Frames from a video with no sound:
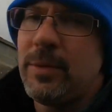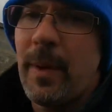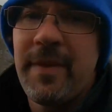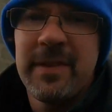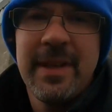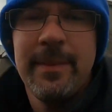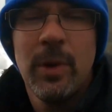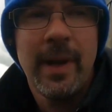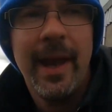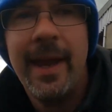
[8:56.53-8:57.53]
so everything seemed
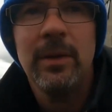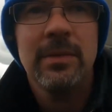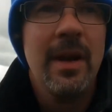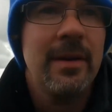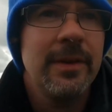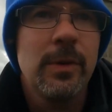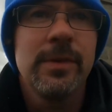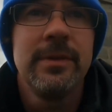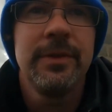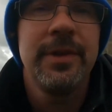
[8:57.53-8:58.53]
okay out there.
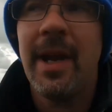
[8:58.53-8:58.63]
There's nothing